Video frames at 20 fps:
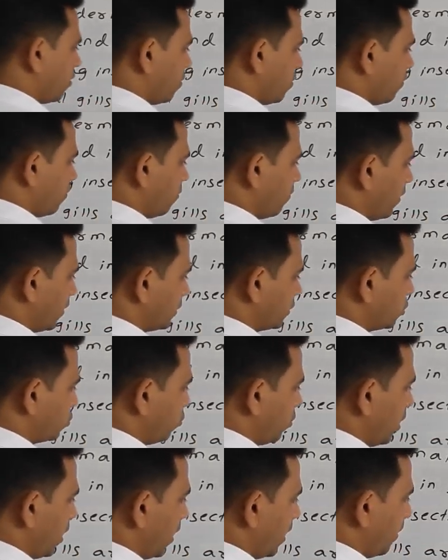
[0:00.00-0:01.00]

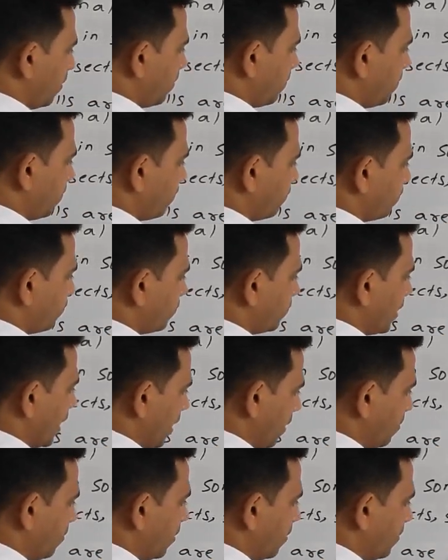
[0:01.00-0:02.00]
vascular,
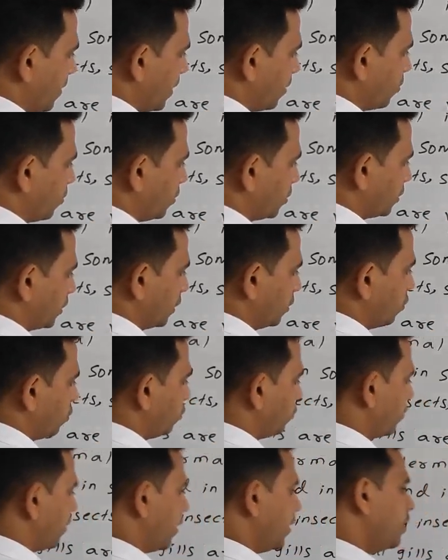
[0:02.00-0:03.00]
I'll make you understand,
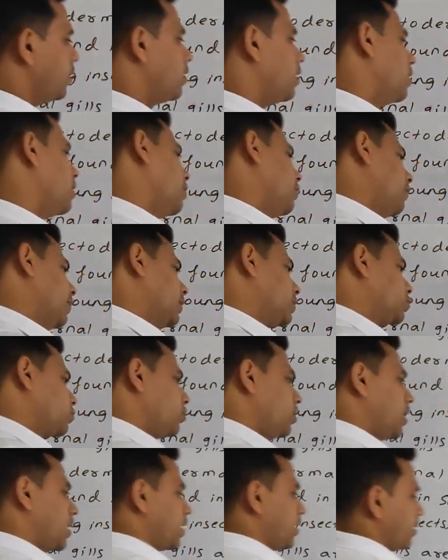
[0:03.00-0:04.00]
don't worry,
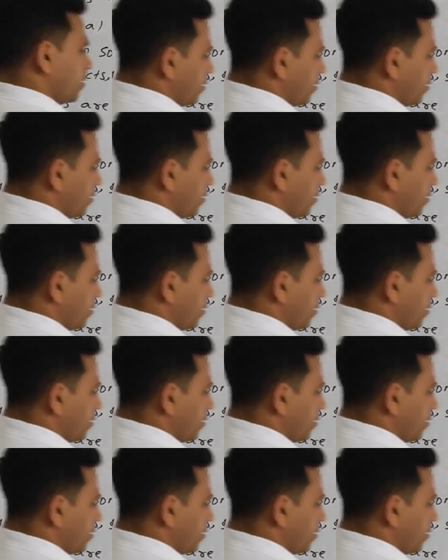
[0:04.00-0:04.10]
vascular